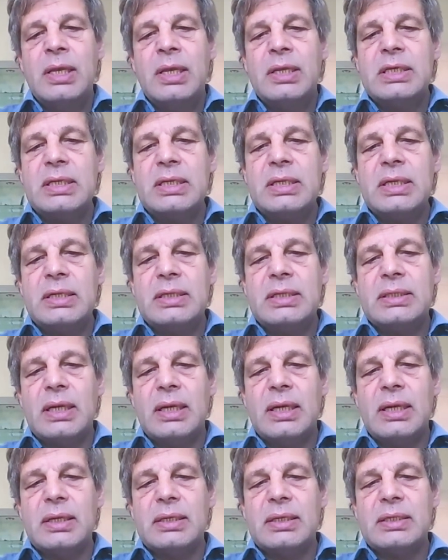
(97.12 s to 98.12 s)
This is
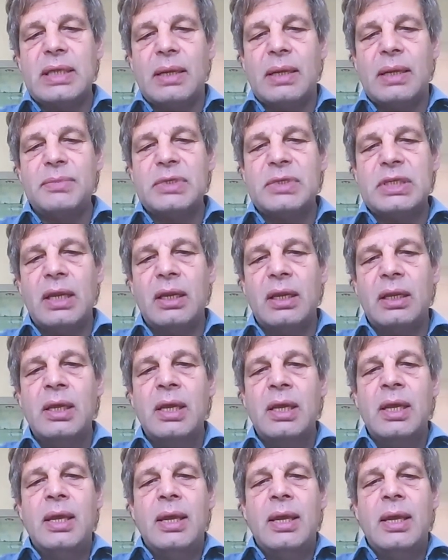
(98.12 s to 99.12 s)
something
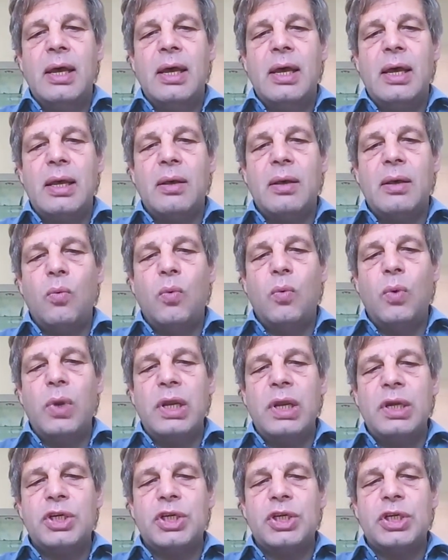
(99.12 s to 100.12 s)

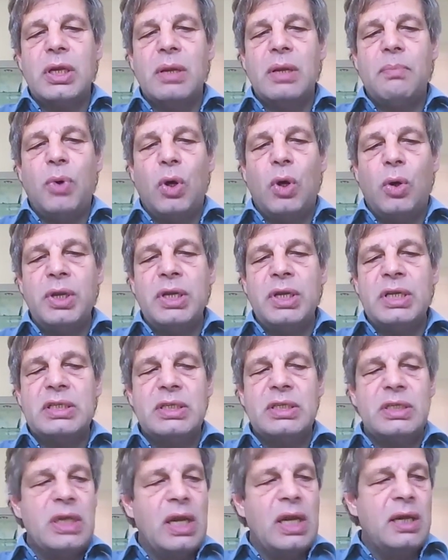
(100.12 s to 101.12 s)
which boys
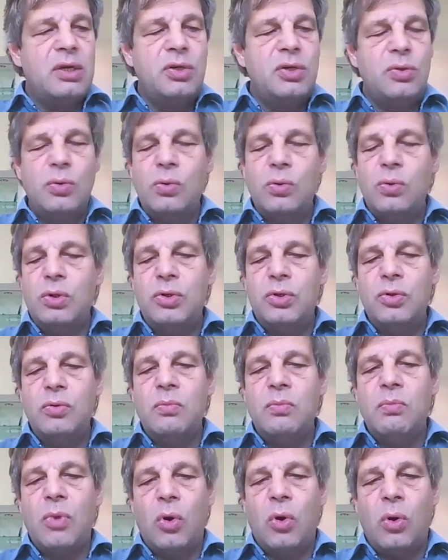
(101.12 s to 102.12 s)
tend to do
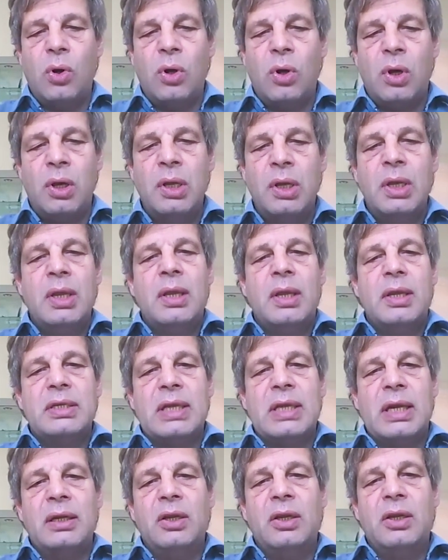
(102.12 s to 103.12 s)
more
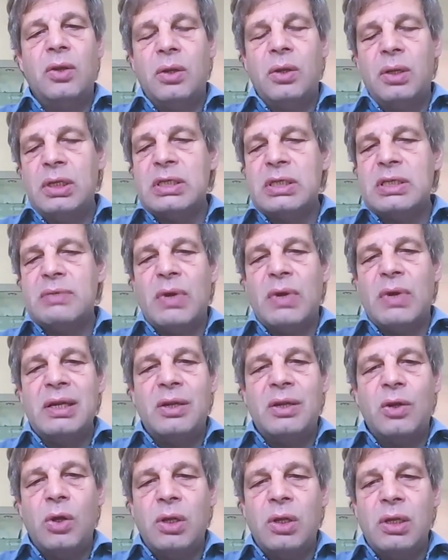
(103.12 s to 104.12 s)
than girls, while
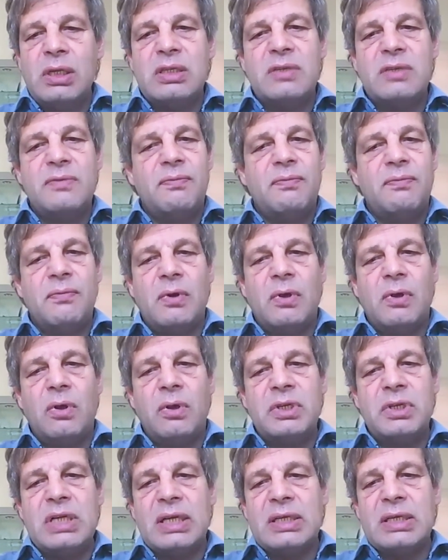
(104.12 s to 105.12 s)
girls,
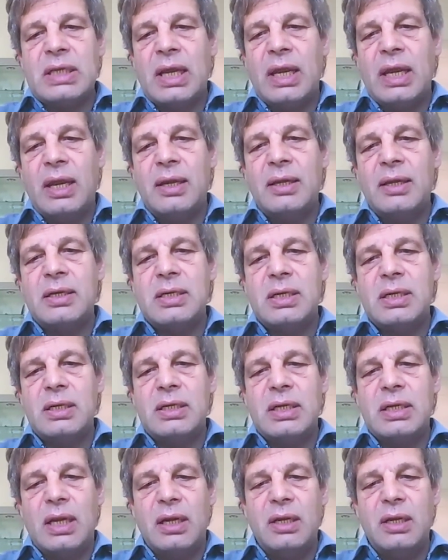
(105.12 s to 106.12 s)
on the other hand,
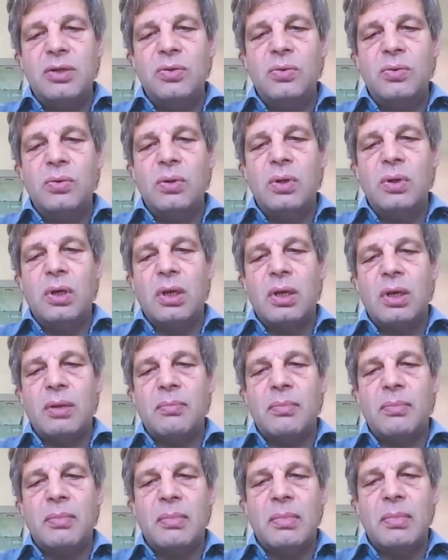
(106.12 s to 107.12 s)
tend
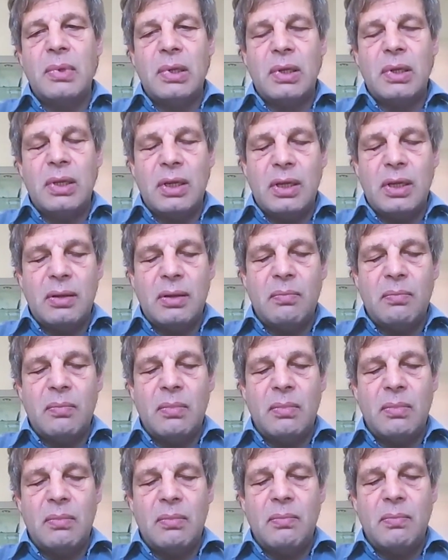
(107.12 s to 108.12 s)
to
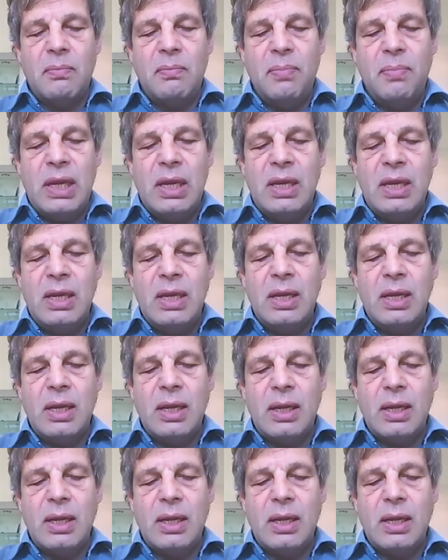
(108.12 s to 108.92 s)
be